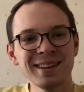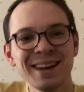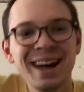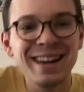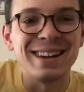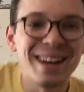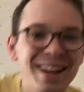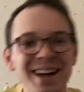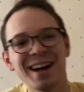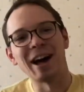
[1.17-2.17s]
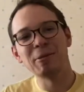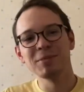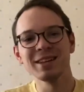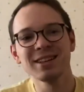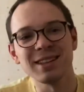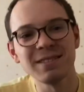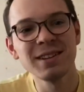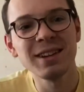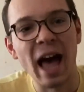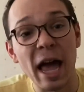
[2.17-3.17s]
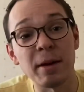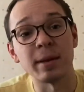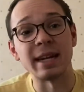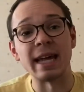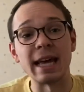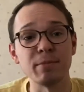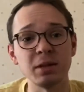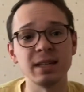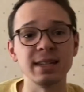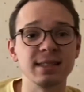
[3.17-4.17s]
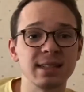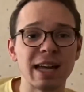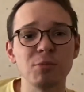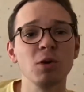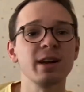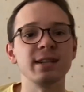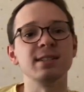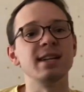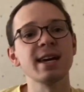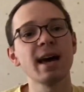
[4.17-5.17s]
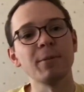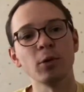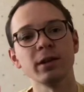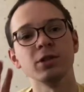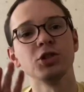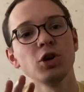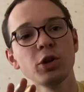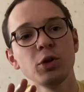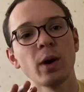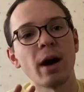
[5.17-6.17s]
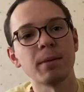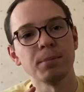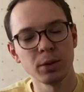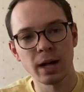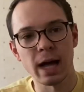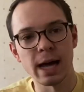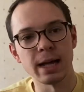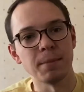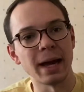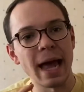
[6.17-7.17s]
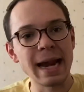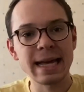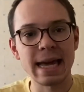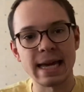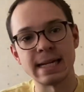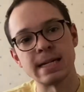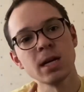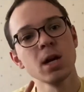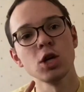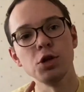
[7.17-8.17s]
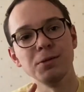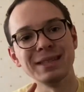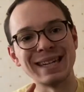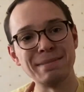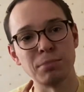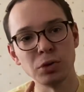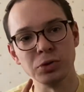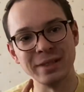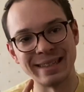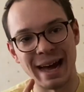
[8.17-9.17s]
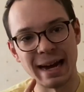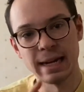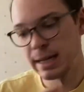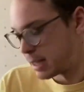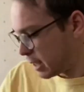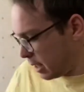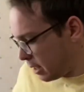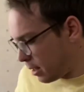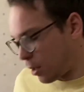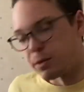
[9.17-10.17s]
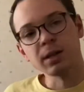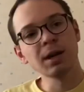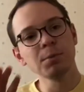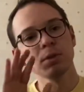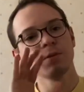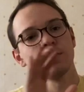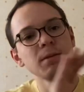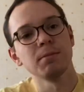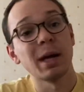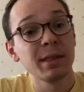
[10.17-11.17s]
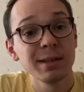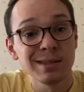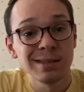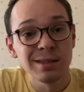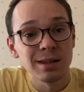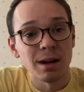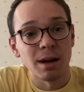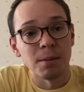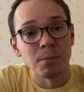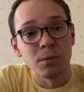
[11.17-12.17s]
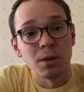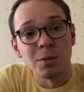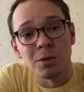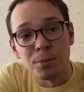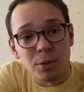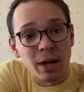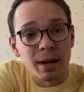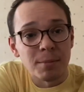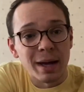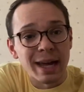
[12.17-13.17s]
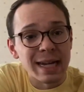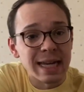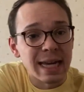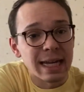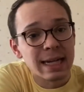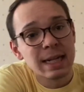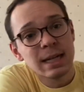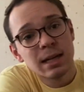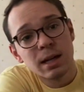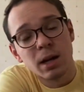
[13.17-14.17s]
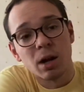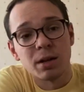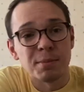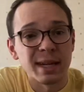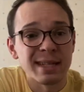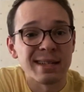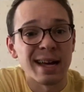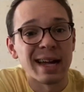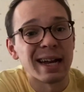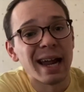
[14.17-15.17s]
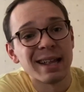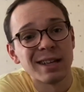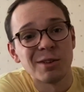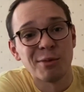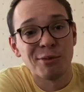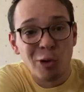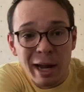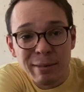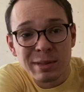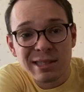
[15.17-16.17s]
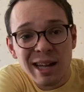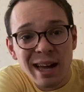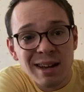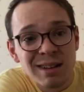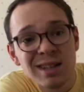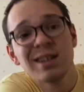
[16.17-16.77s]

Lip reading: Hi, I'm Lee Cleveland. I am an amputee and cyborg, and today I'm going to show you how to put on a bionic hand using a pull sock. Now, there's a couple different methods to put on a bionic hand. It all depends on your frame style.